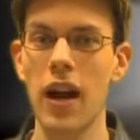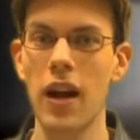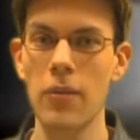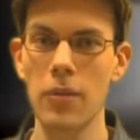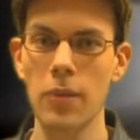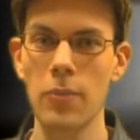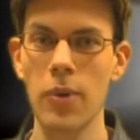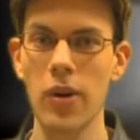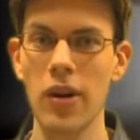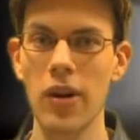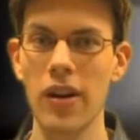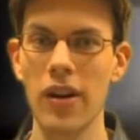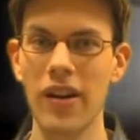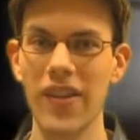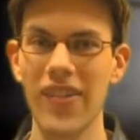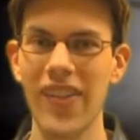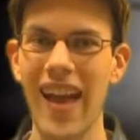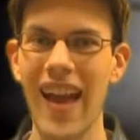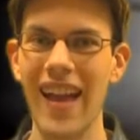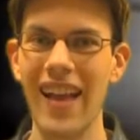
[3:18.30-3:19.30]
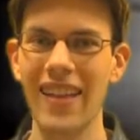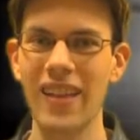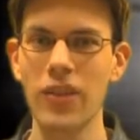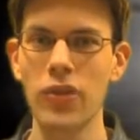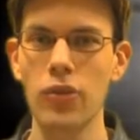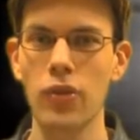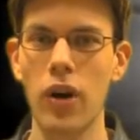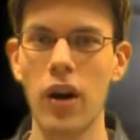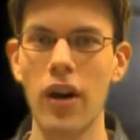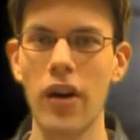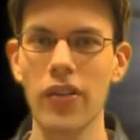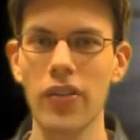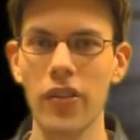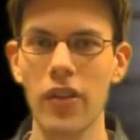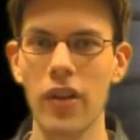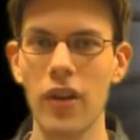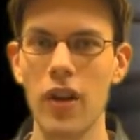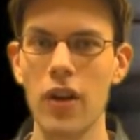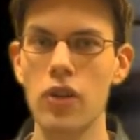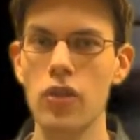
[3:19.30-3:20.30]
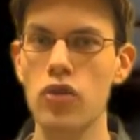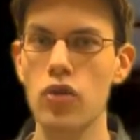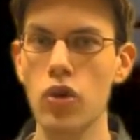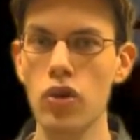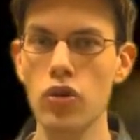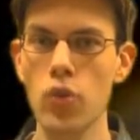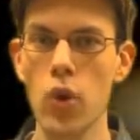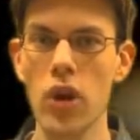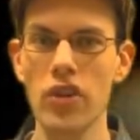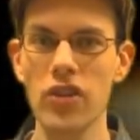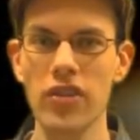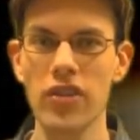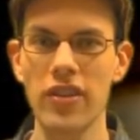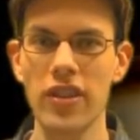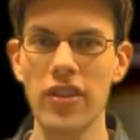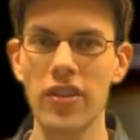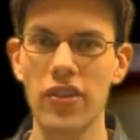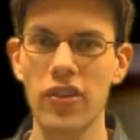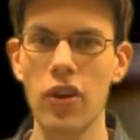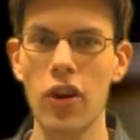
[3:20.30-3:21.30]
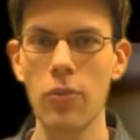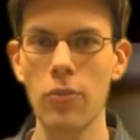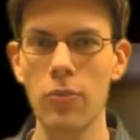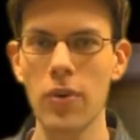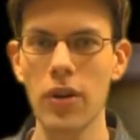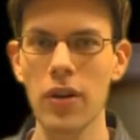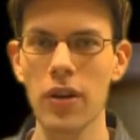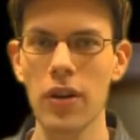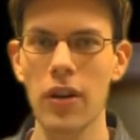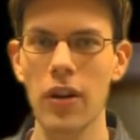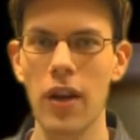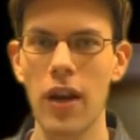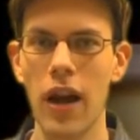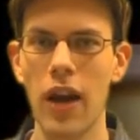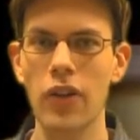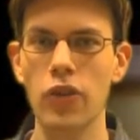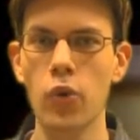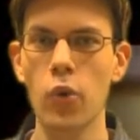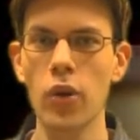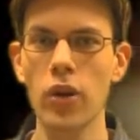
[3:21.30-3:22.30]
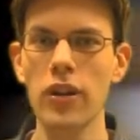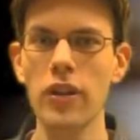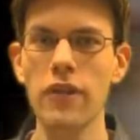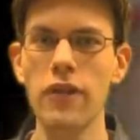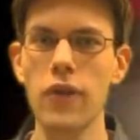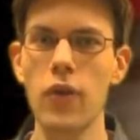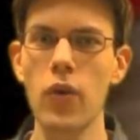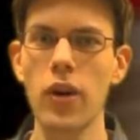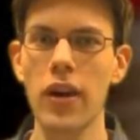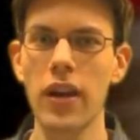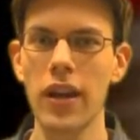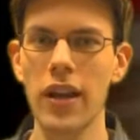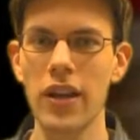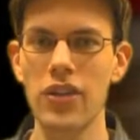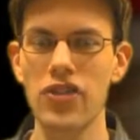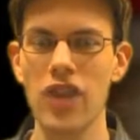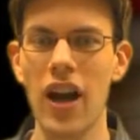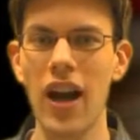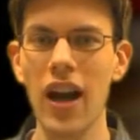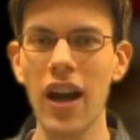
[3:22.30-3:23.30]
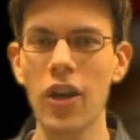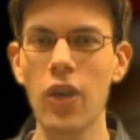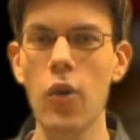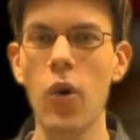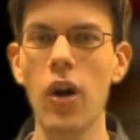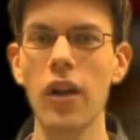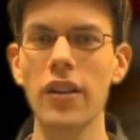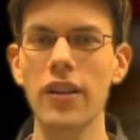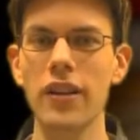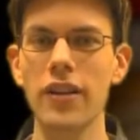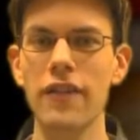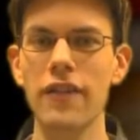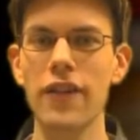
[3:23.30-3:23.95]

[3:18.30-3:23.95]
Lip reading: comic book artist Alex Ross, George Washington's notebook, a 24-inch high-quality